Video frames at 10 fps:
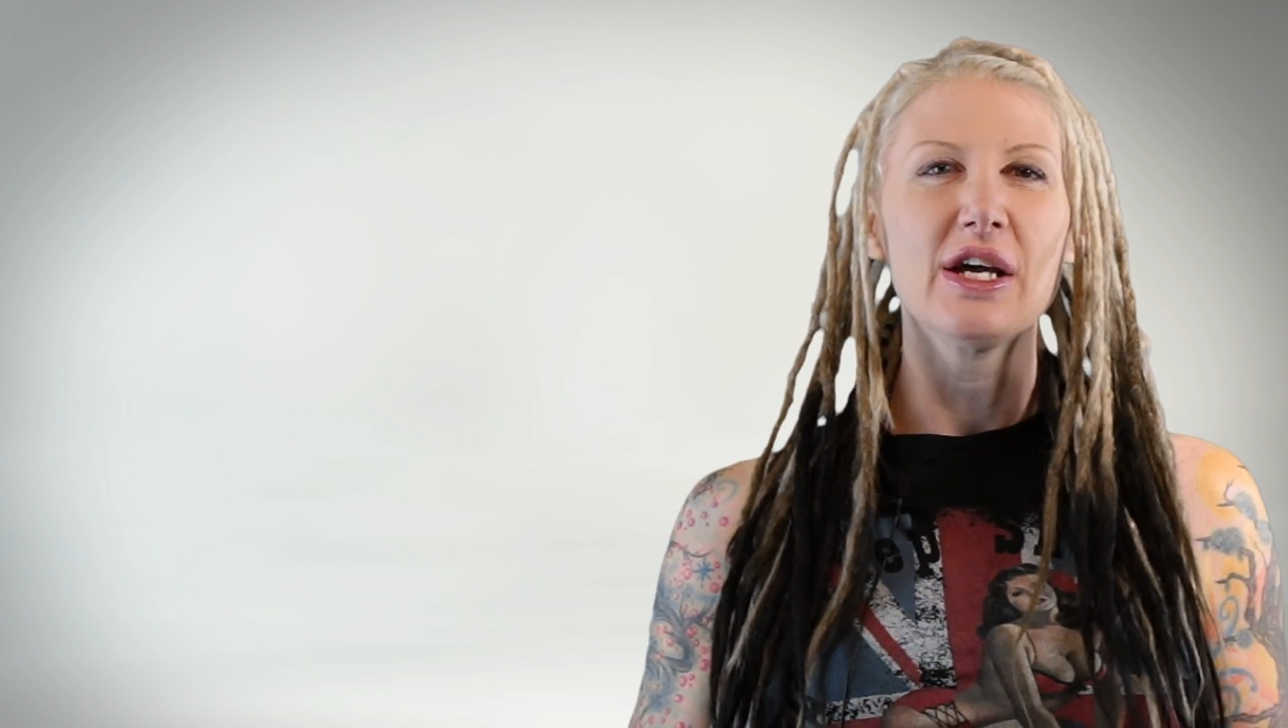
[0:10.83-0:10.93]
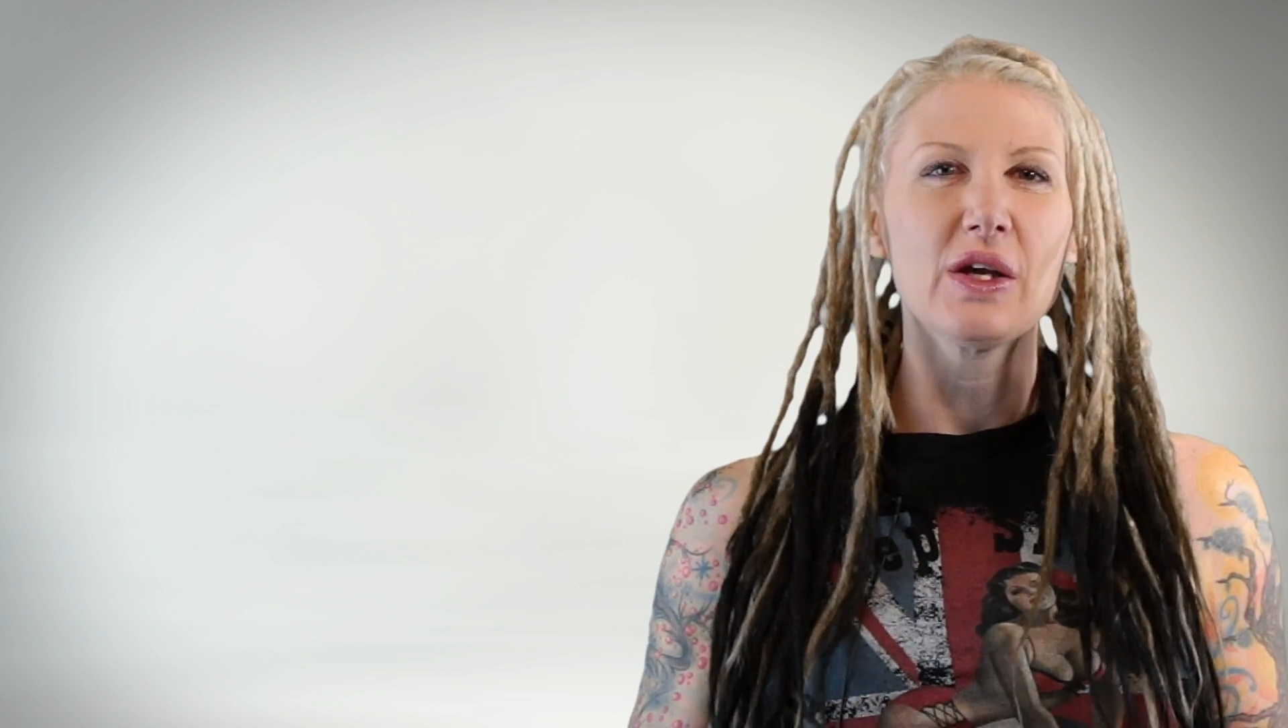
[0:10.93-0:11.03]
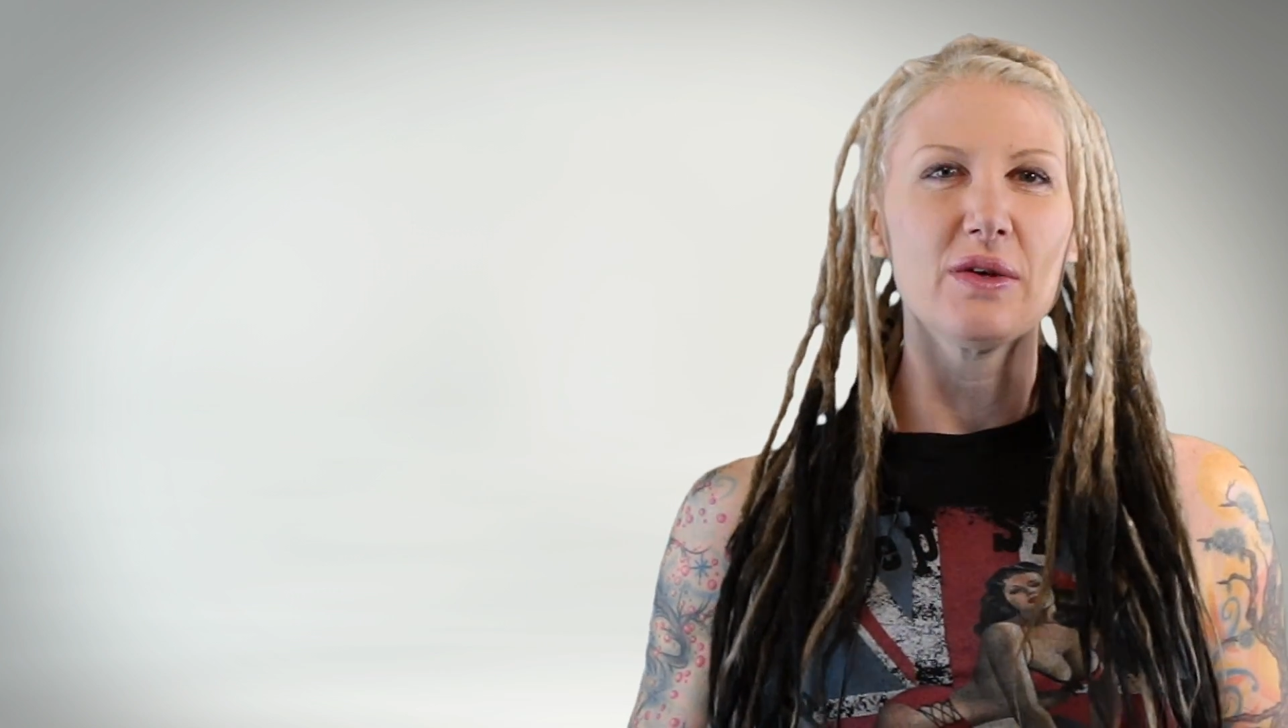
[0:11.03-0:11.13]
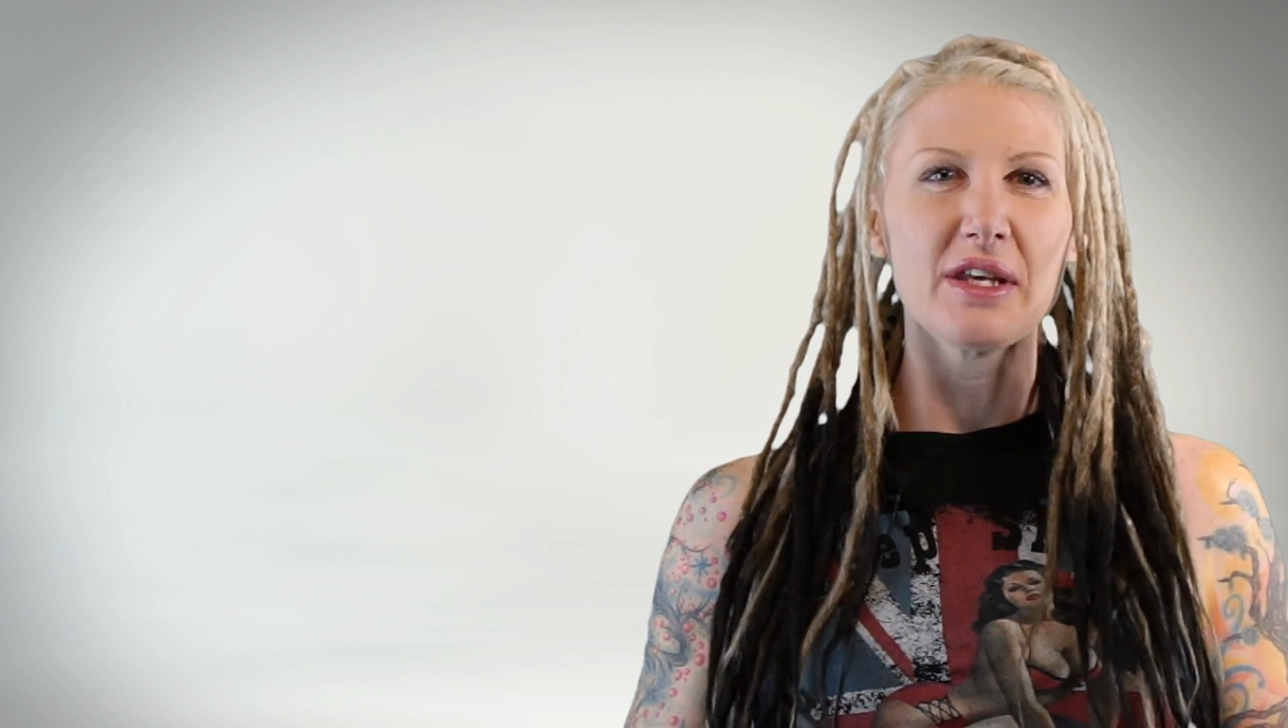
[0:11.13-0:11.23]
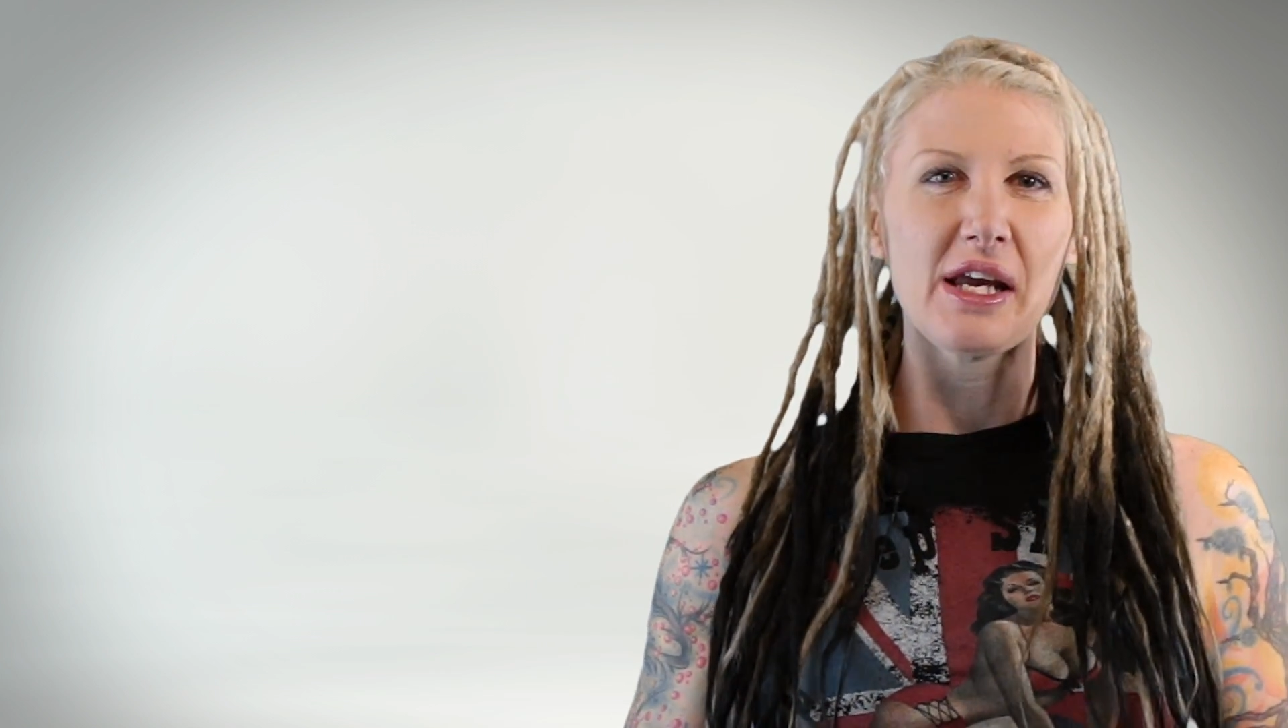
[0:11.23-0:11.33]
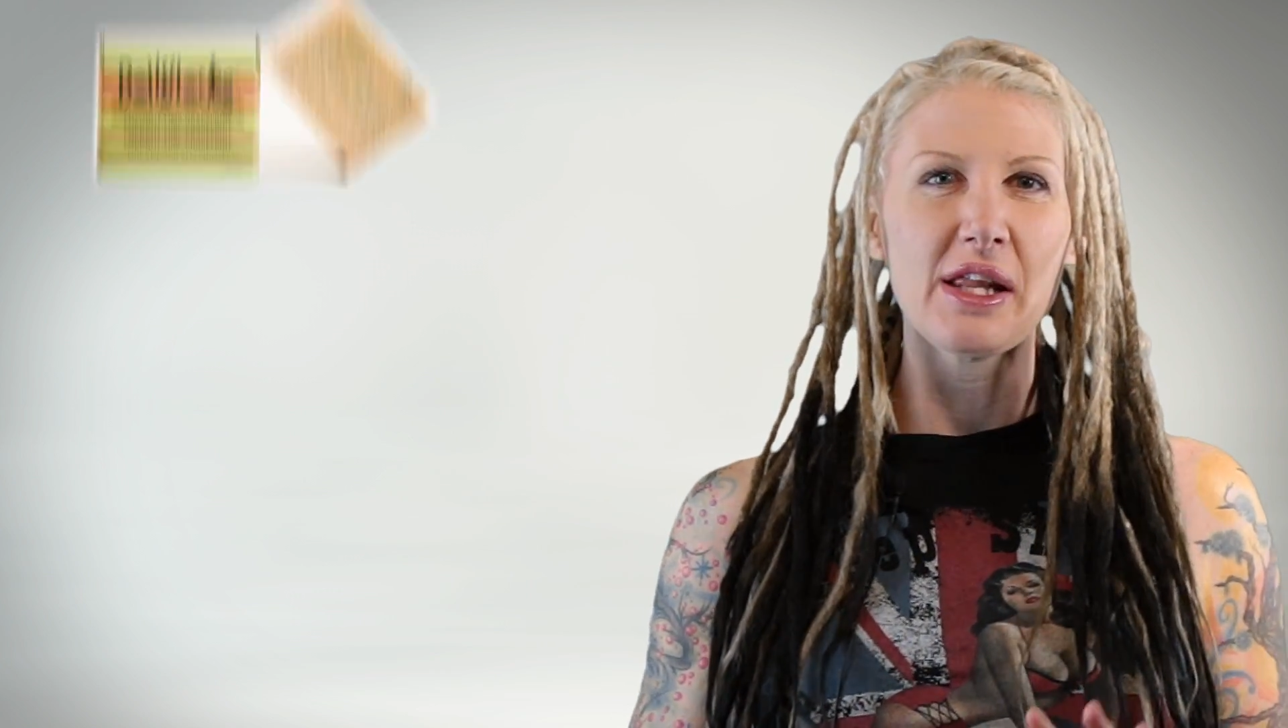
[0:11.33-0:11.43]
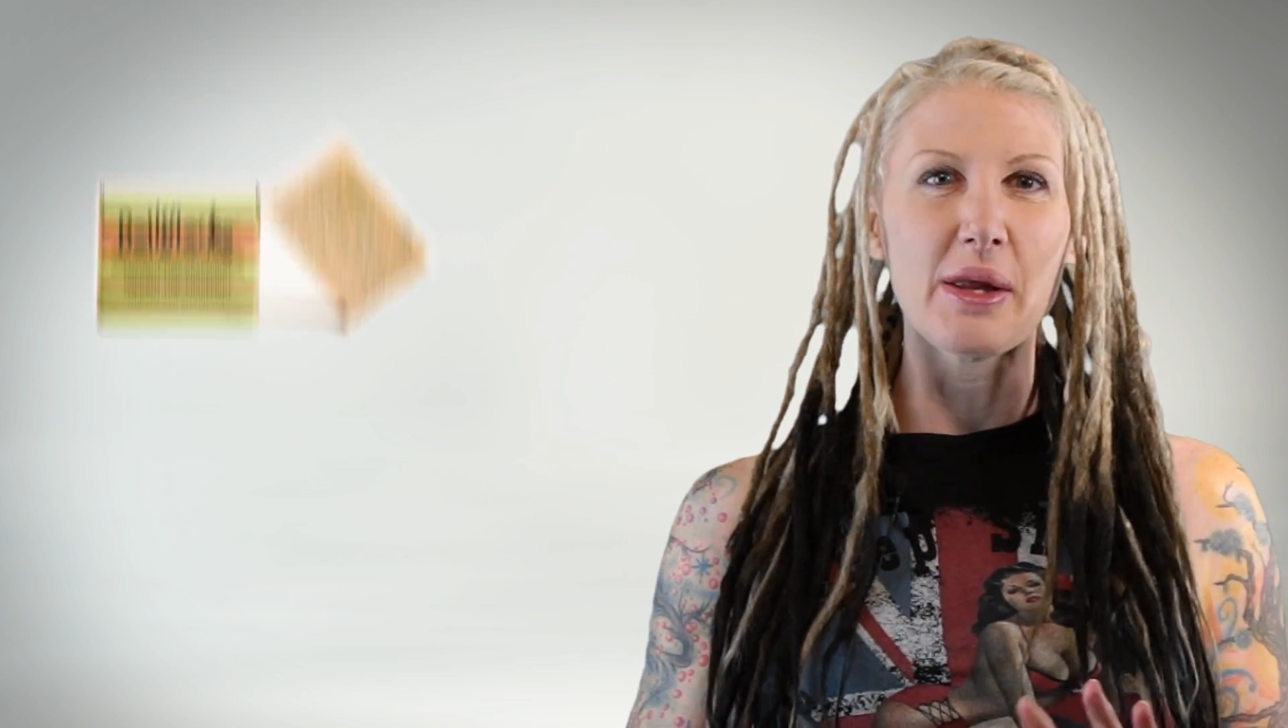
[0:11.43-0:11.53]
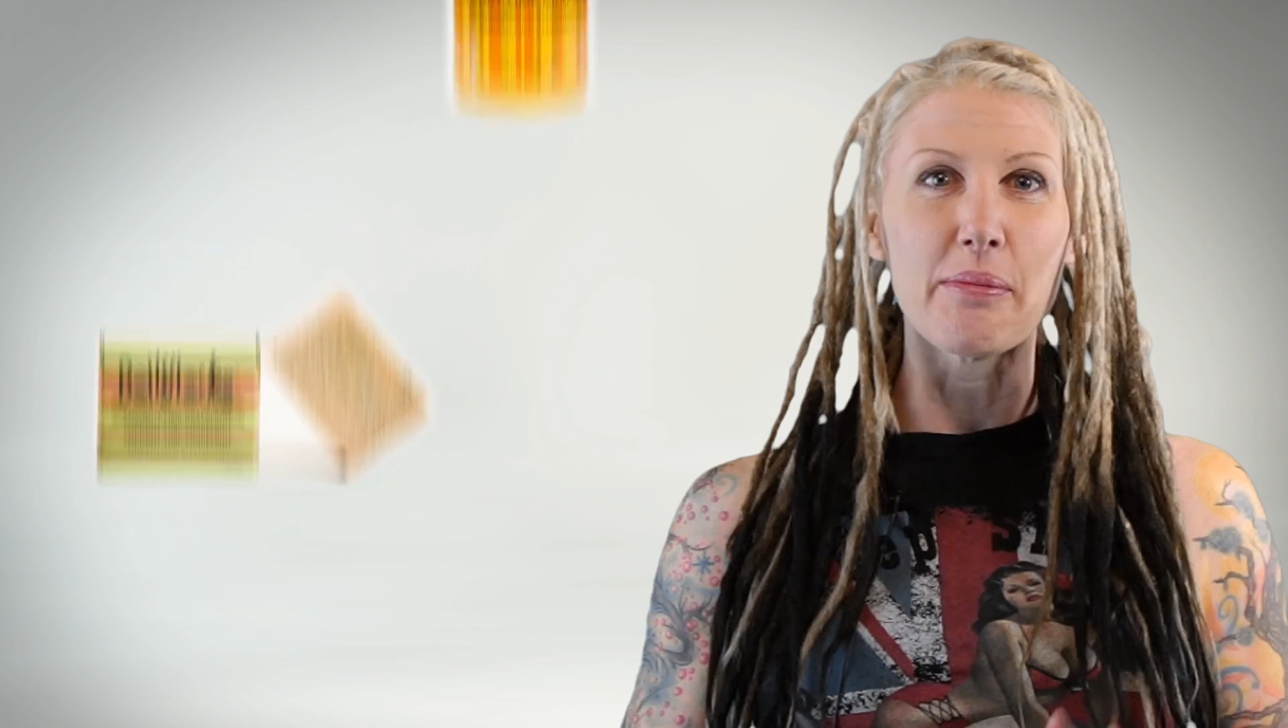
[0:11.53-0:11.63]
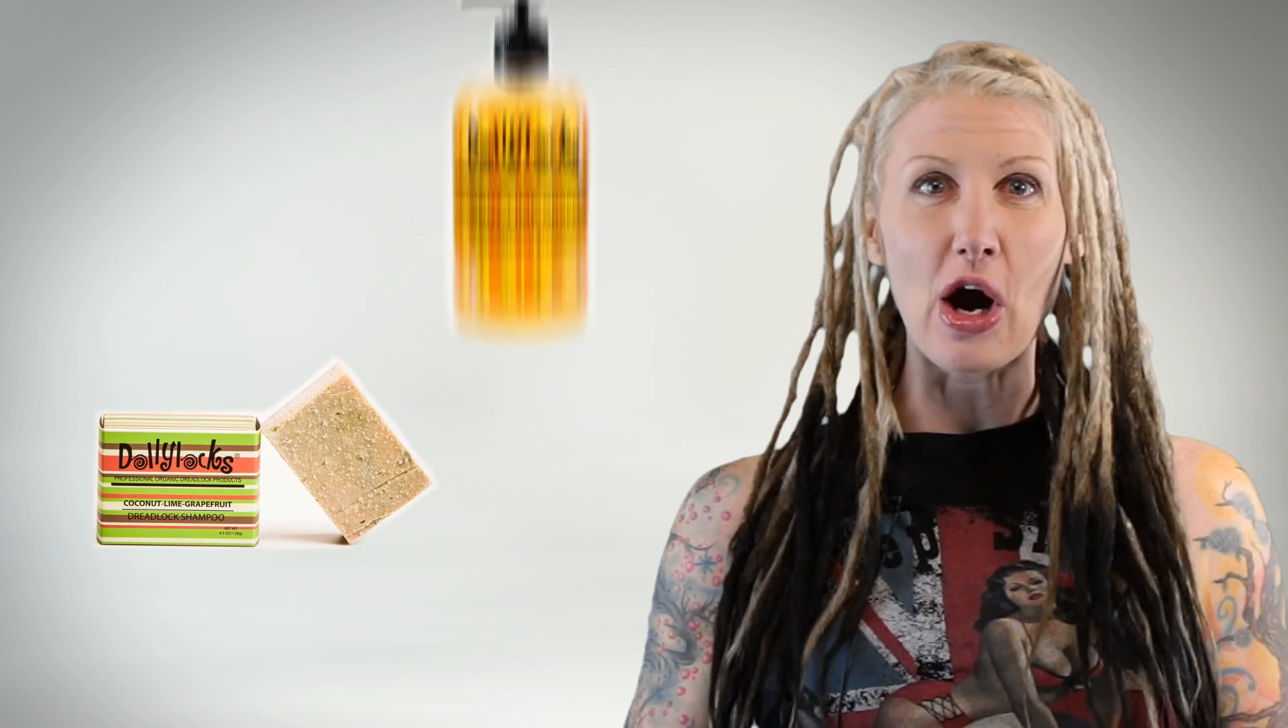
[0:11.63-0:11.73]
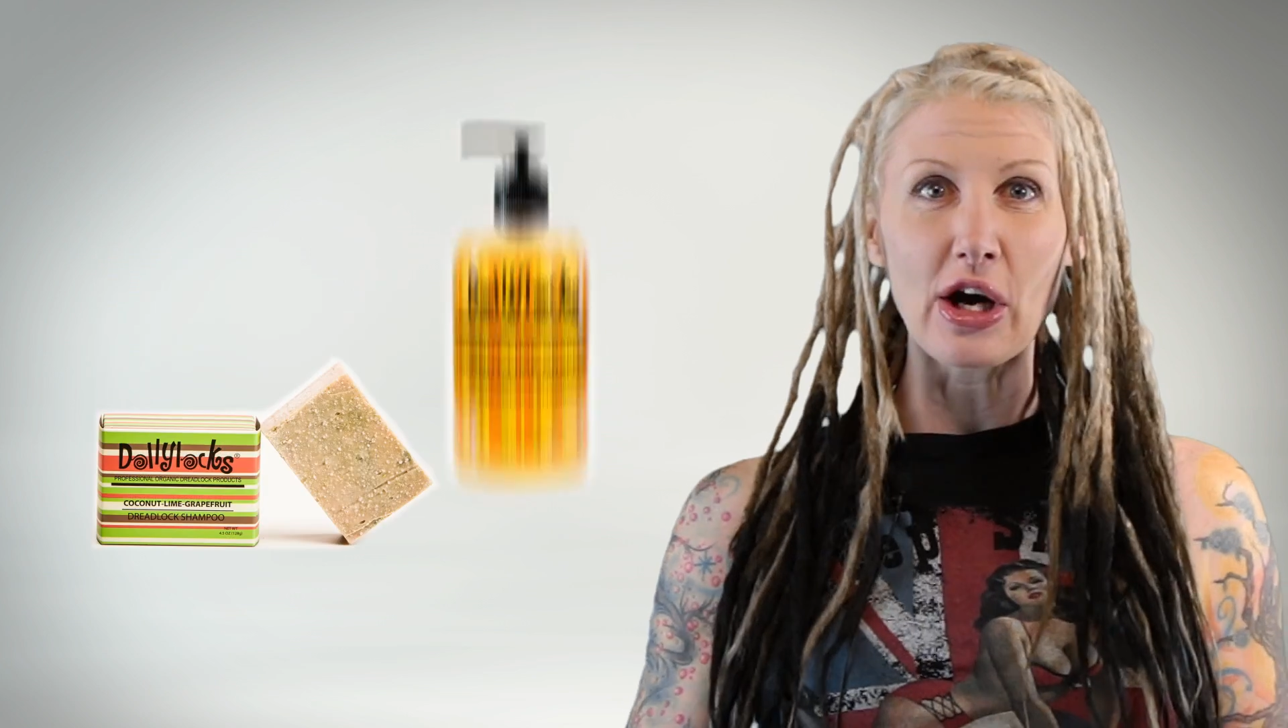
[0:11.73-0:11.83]
using
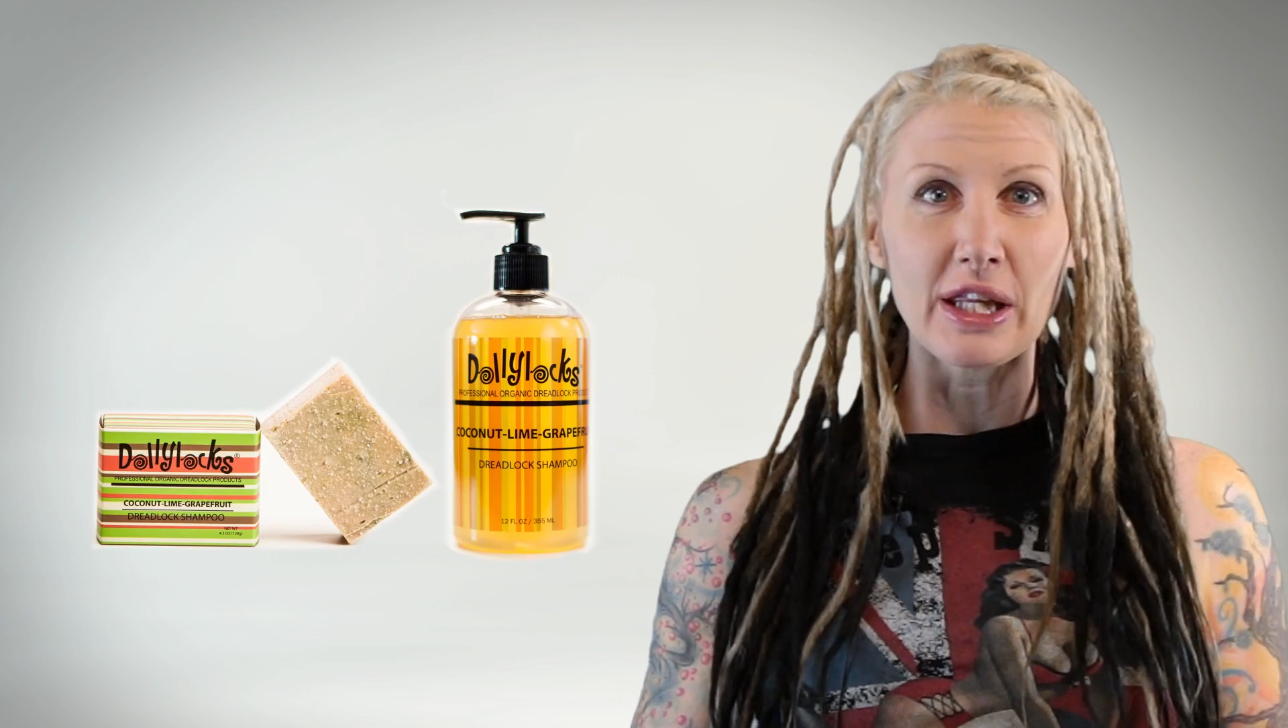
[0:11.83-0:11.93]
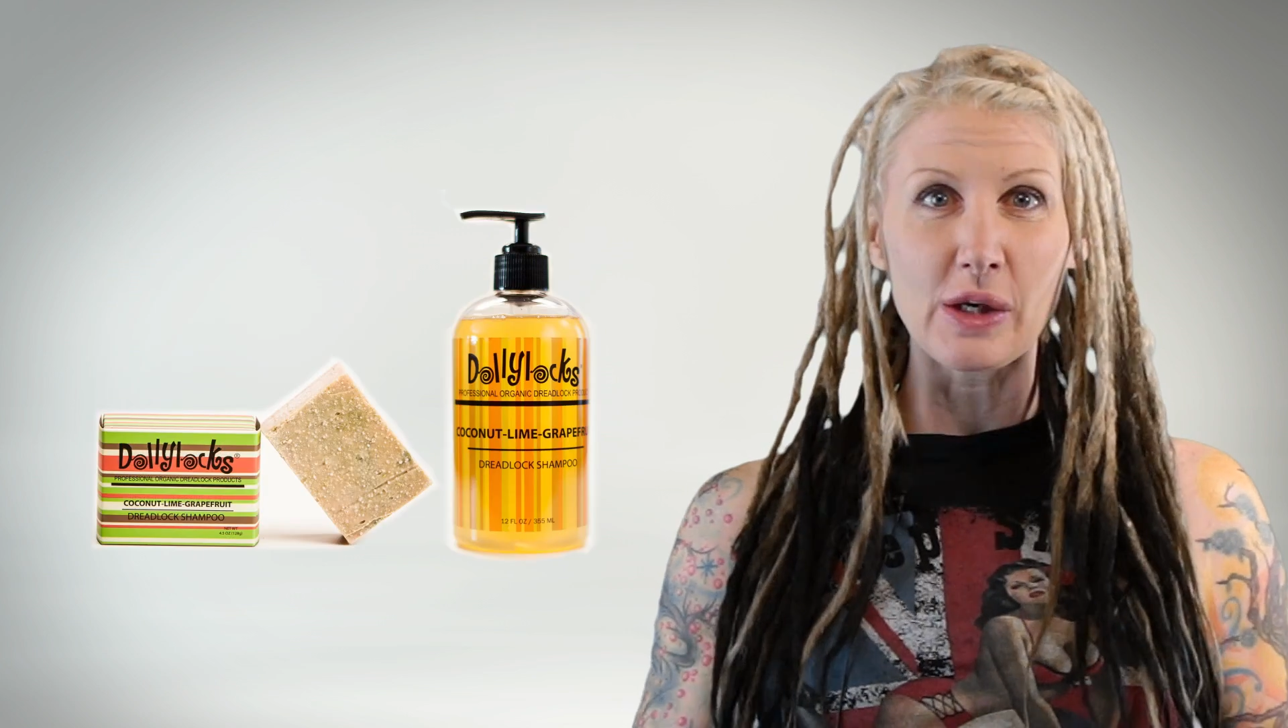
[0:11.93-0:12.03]
the bar and